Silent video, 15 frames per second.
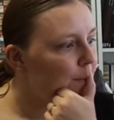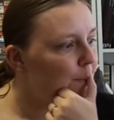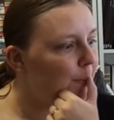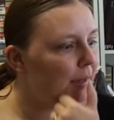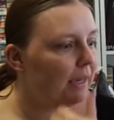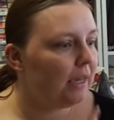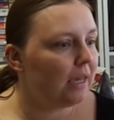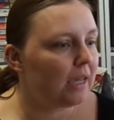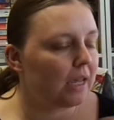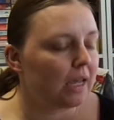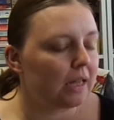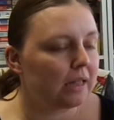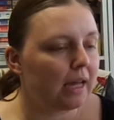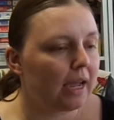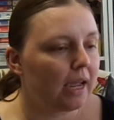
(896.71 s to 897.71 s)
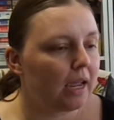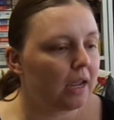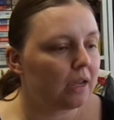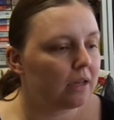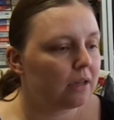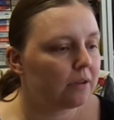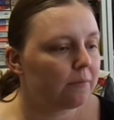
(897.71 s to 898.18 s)
being
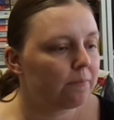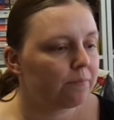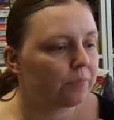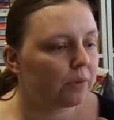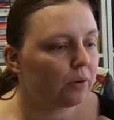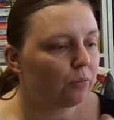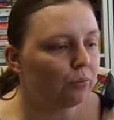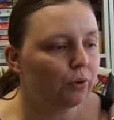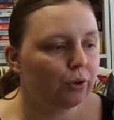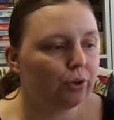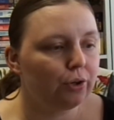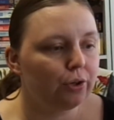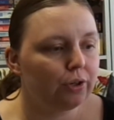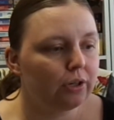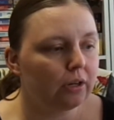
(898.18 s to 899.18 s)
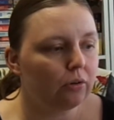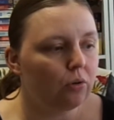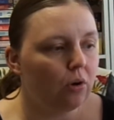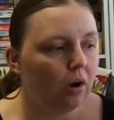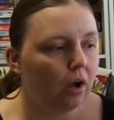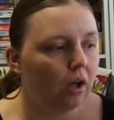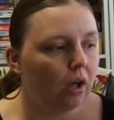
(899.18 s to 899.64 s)
like rude or